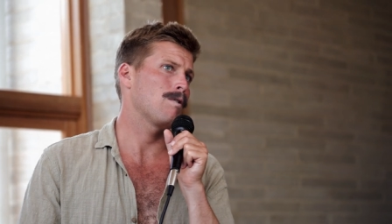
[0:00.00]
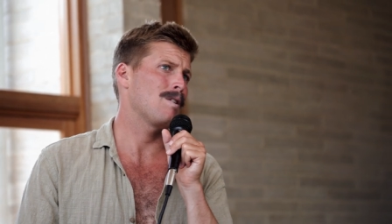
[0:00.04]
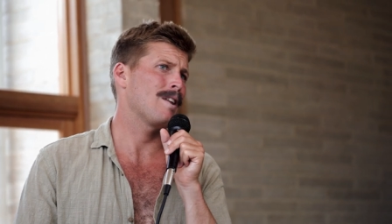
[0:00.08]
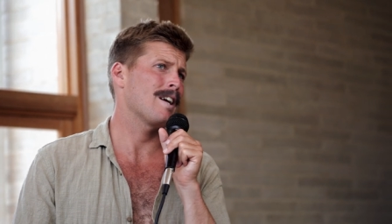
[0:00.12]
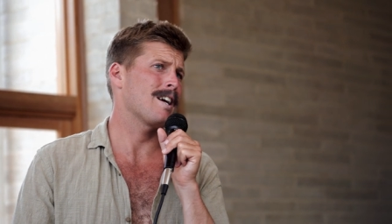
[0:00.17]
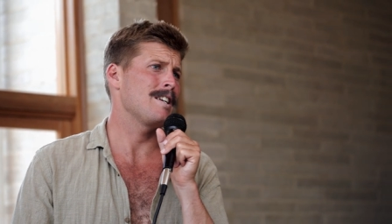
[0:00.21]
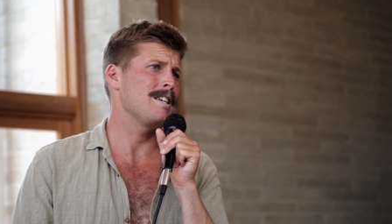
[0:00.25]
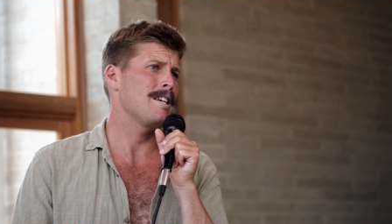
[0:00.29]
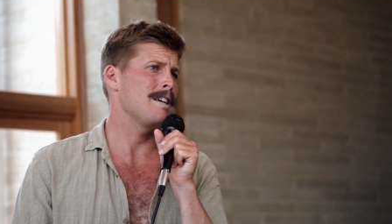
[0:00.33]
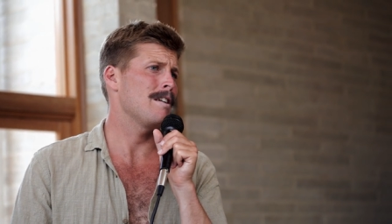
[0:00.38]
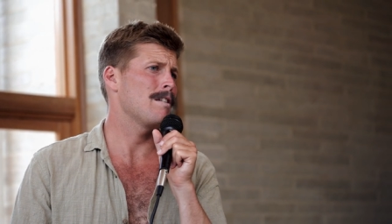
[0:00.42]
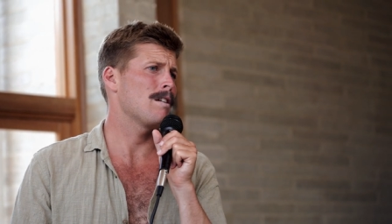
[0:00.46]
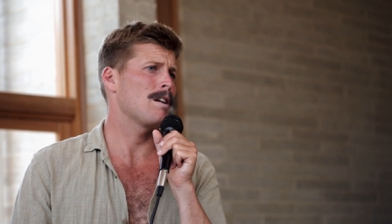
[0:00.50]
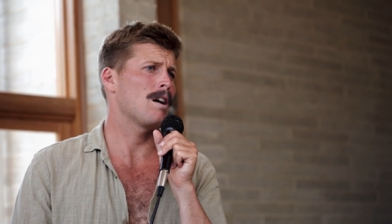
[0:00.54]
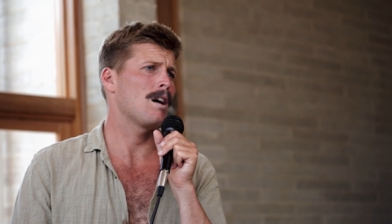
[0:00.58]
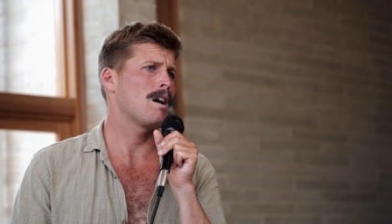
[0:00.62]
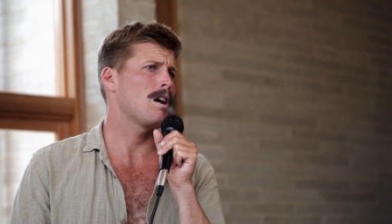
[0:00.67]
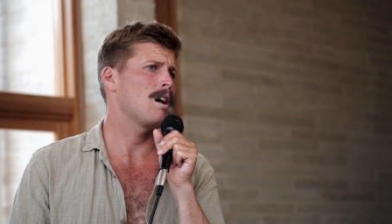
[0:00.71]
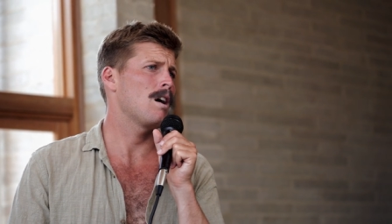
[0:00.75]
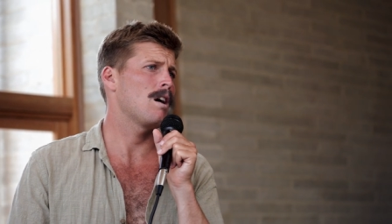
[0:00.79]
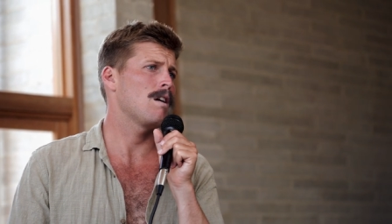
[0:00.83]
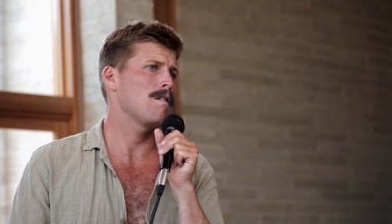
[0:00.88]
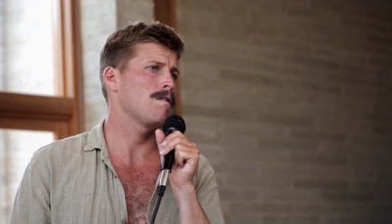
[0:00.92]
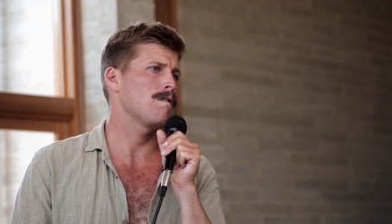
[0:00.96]
for like a year and a
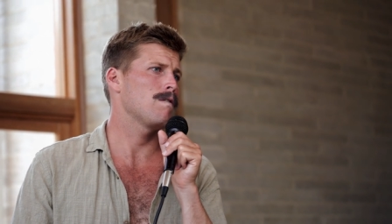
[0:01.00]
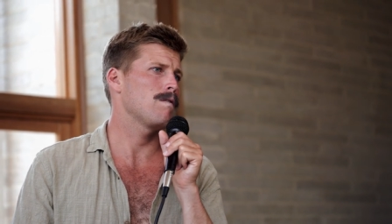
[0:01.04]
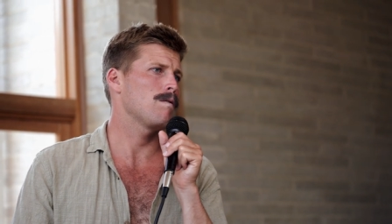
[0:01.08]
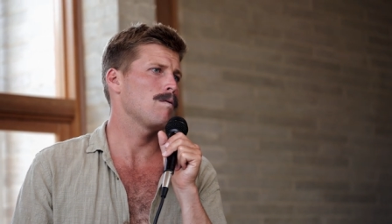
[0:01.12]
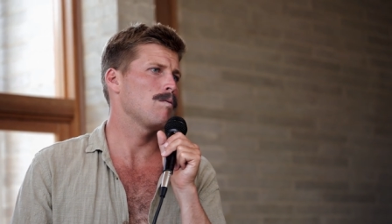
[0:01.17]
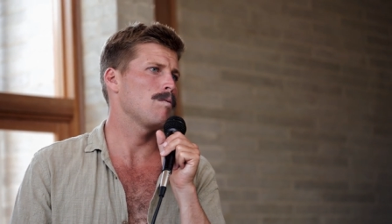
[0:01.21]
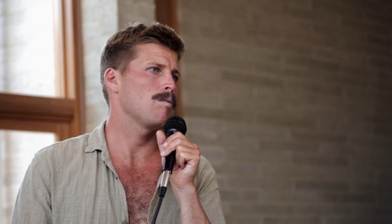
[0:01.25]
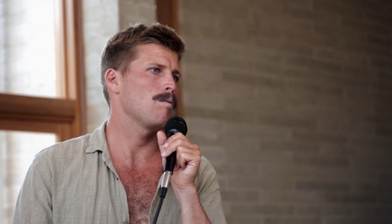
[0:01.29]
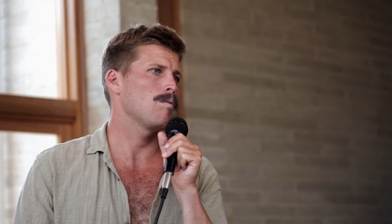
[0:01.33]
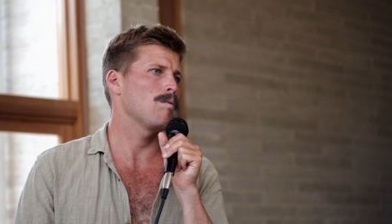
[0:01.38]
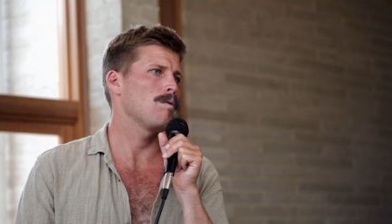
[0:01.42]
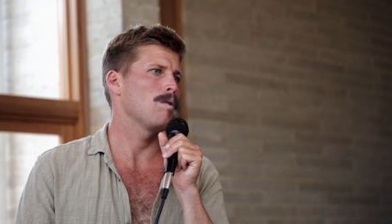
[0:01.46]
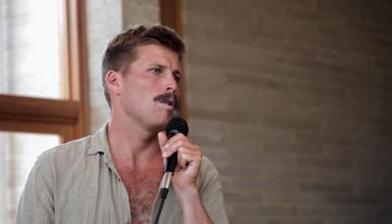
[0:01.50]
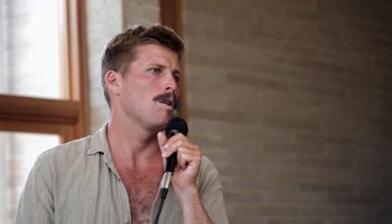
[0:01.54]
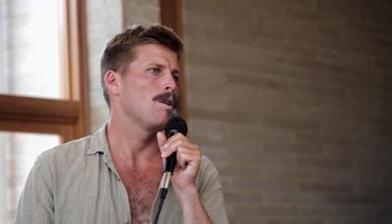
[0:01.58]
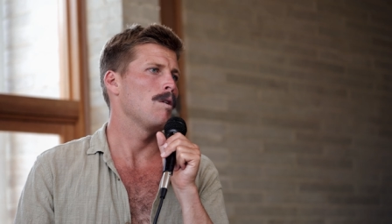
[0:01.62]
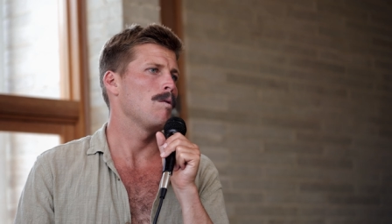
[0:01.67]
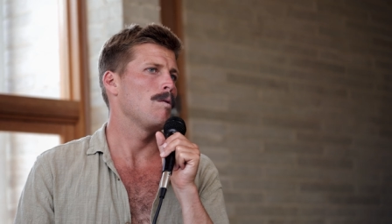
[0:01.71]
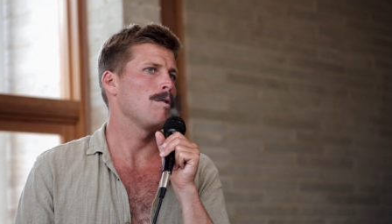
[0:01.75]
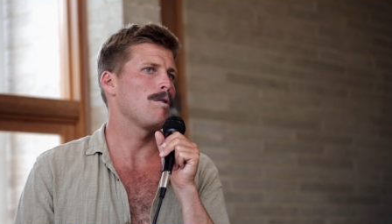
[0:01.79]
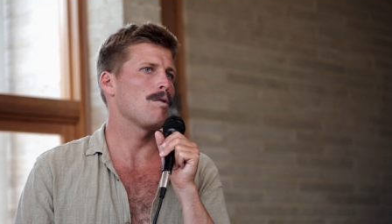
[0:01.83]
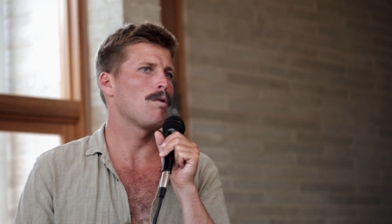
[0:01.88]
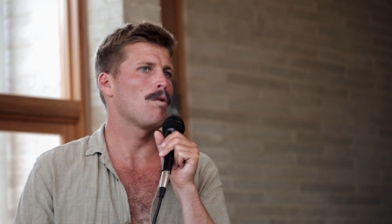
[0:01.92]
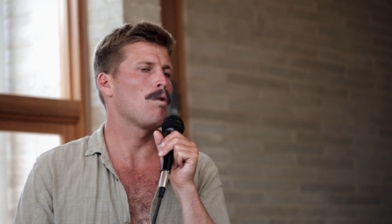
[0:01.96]
half
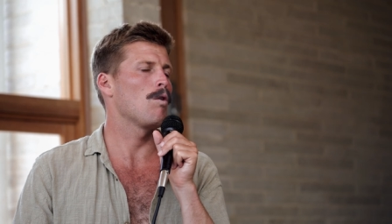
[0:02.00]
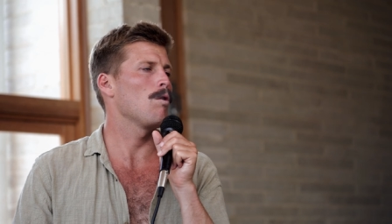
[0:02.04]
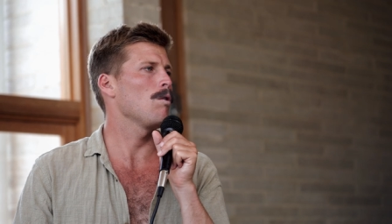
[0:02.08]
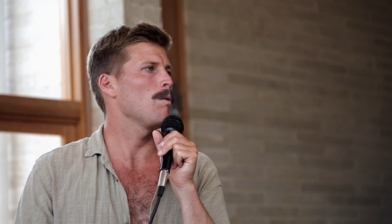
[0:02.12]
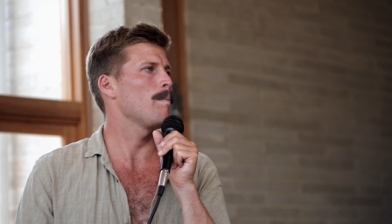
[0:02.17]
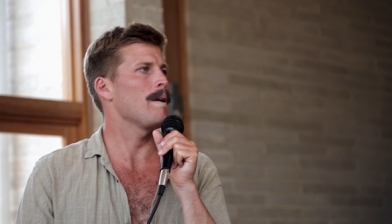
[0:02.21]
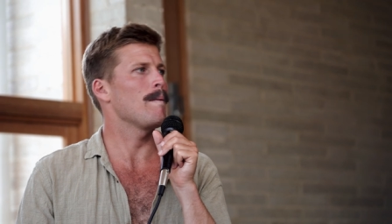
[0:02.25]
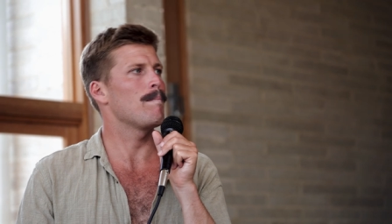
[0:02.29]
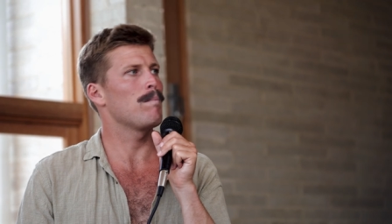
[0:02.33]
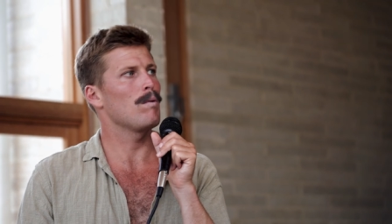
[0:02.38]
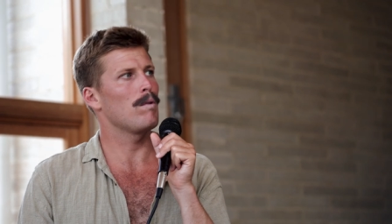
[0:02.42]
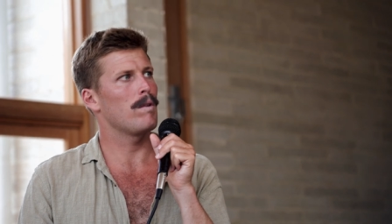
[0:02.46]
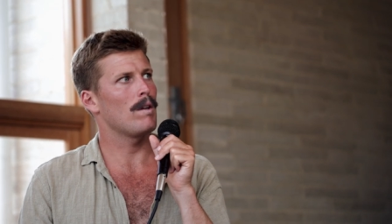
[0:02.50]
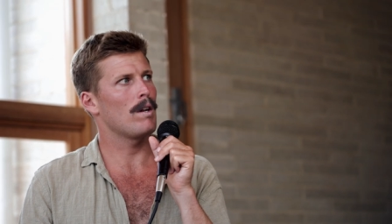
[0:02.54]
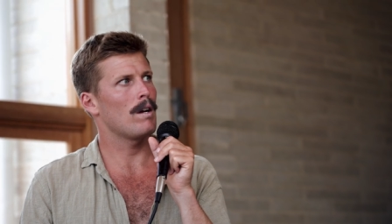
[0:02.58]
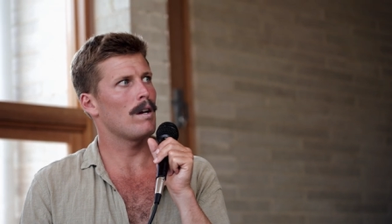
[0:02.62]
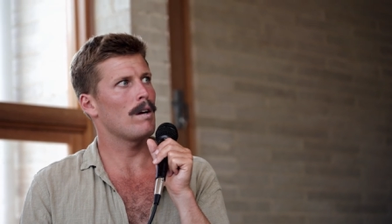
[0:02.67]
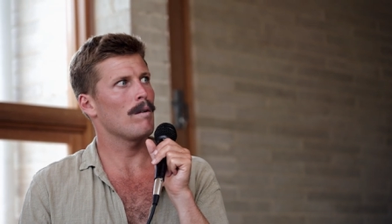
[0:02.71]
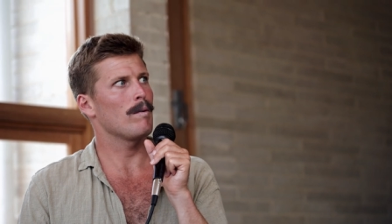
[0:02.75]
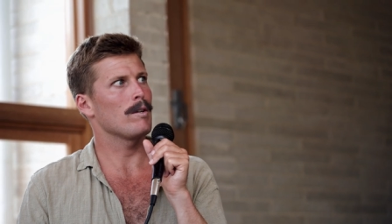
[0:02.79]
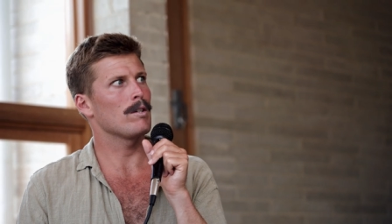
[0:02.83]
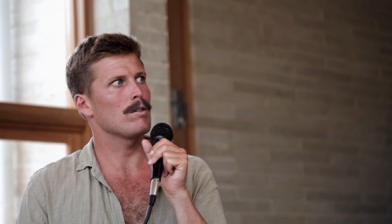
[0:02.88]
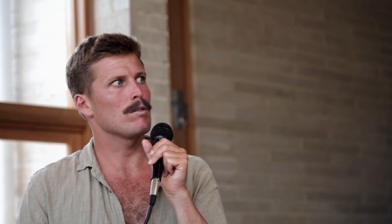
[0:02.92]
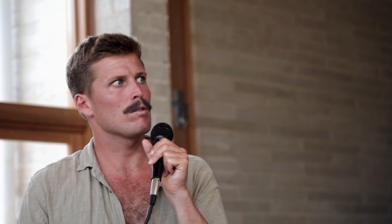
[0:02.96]
with all the people that
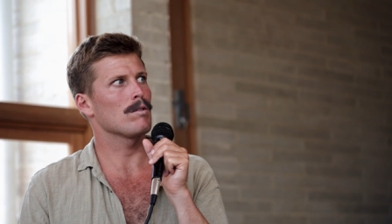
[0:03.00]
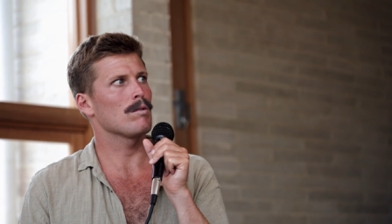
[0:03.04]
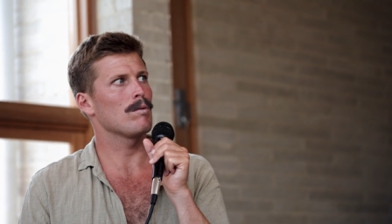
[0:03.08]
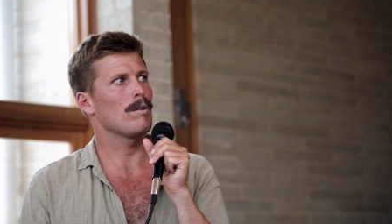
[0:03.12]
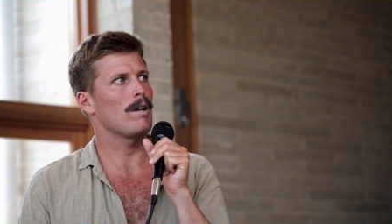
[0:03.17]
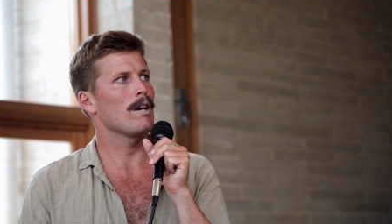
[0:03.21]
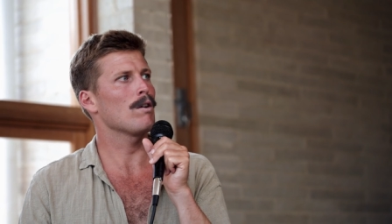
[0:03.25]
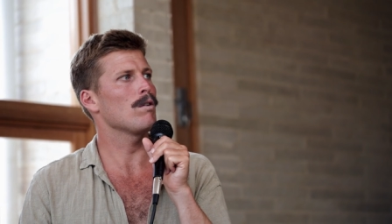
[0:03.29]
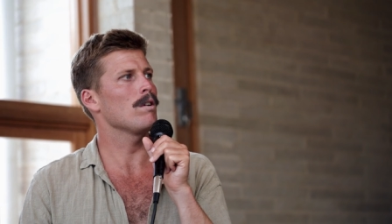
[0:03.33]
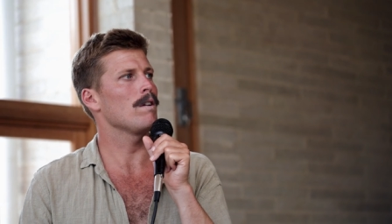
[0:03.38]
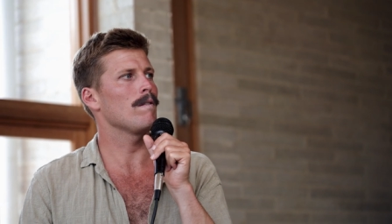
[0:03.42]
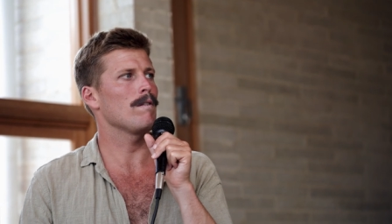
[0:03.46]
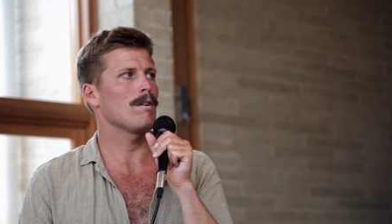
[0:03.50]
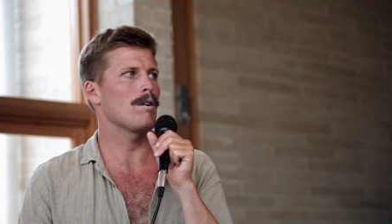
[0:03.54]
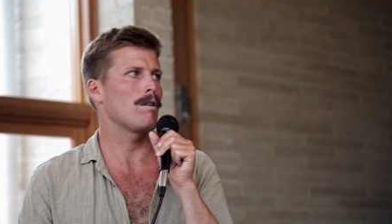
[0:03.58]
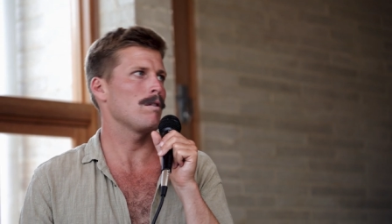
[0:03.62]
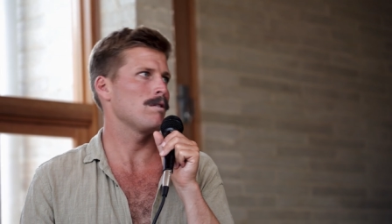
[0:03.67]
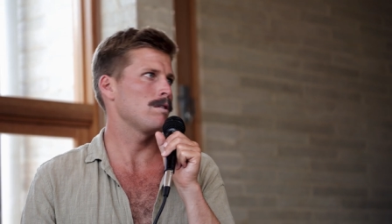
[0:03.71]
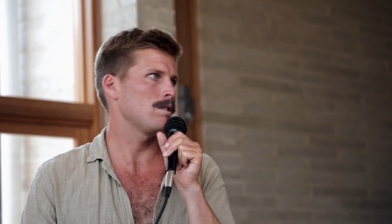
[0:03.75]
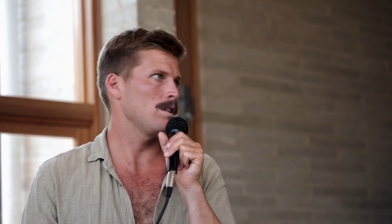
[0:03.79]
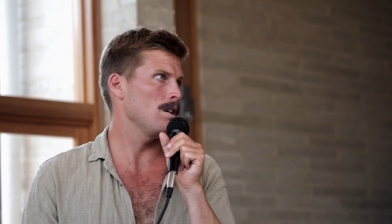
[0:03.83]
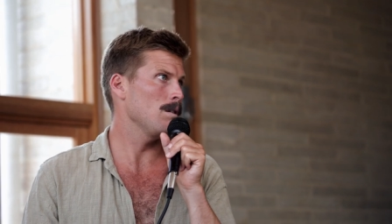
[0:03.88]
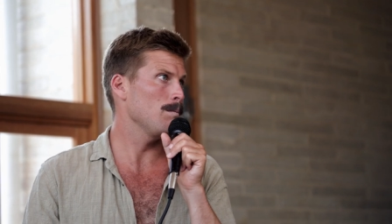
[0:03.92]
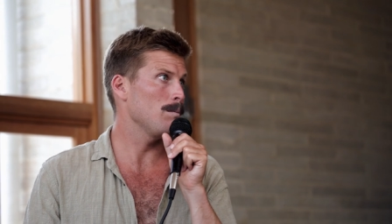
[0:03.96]
I went to school. I couldn't even go
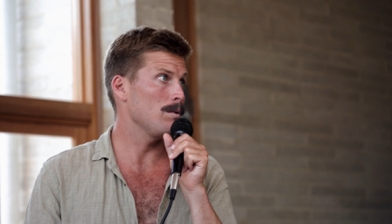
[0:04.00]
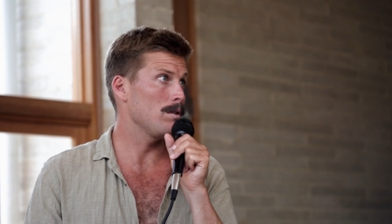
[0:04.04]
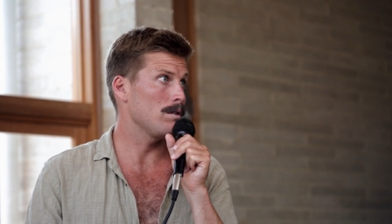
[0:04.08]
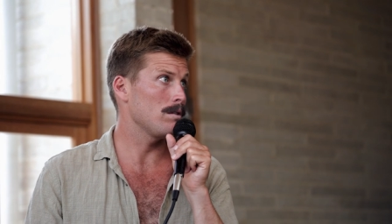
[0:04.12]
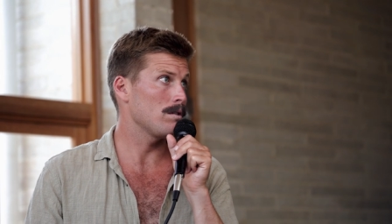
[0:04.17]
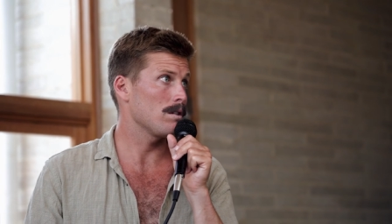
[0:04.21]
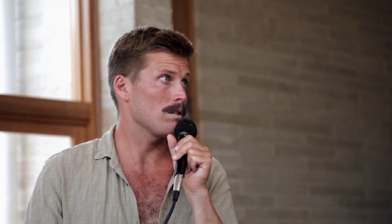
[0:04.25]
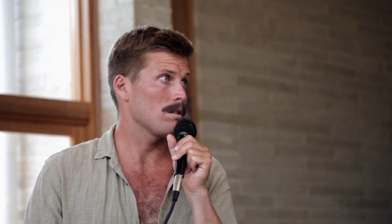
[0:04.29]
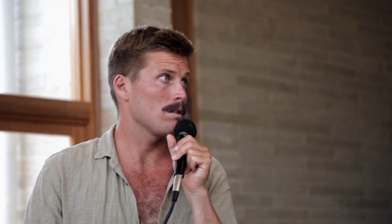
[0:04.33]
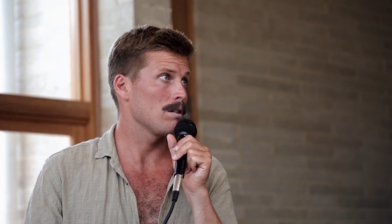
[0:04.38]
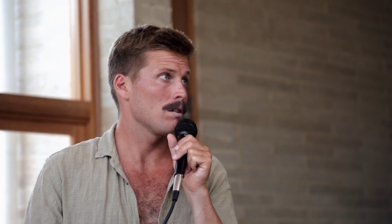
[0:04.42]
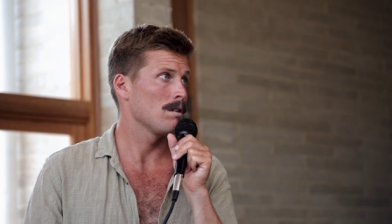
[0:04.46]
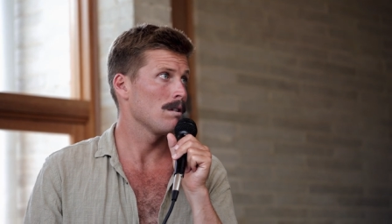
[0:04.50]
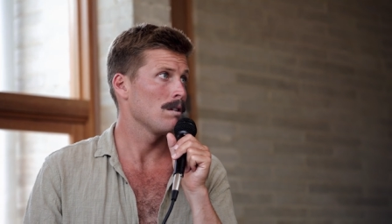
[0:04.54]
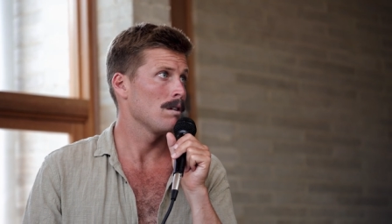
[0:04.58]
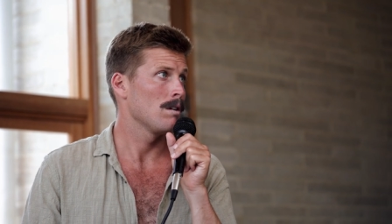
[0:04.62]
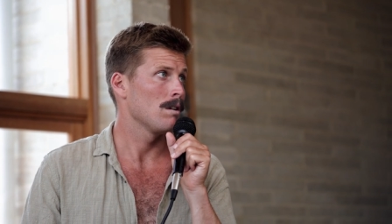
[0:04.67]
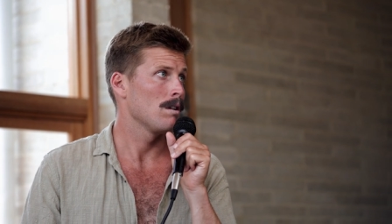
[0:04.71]
see music.